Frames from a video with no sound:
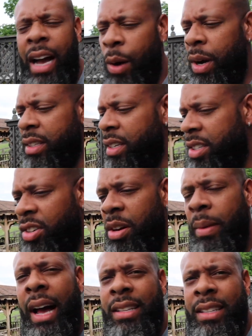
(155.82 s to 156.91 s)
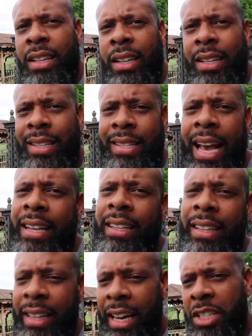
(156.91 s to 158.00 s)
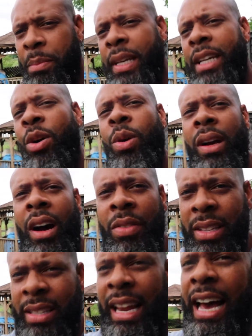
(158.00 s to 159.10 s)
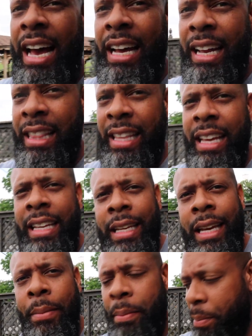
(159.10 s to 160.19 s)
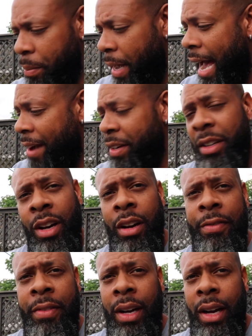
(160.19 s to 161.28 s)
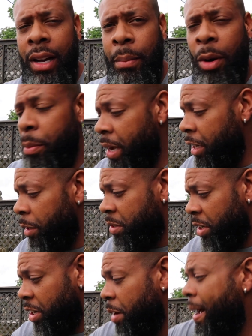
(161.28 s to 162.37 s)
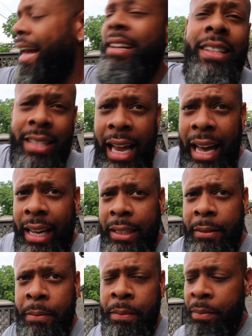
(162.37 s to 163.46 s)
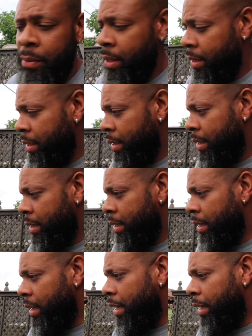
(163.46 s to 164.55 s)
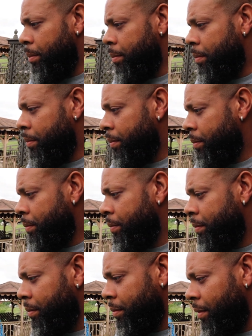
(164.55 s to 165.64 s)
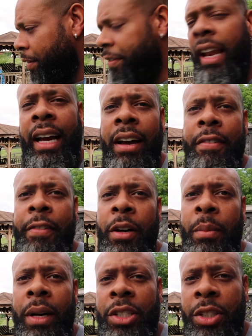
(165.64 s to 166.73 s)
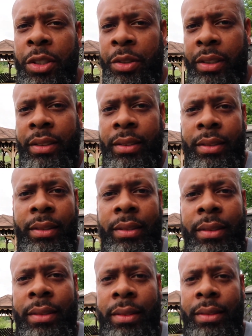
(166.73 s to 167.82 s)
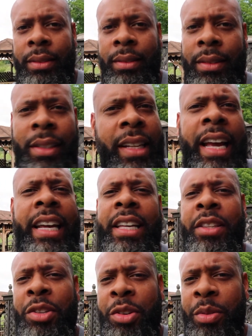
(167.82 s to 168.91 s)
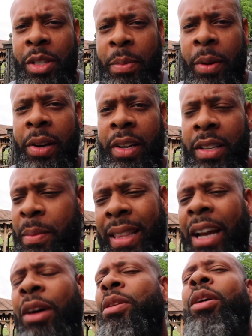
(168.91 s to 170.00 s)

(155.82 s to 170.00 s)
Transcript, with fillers: I was gonna show them how it's done because technically they should be going on the slide and then get, having enough uh, momentum to come out of the slide. Um, feel like I failed my children because they ain't getting the true experience, but they don't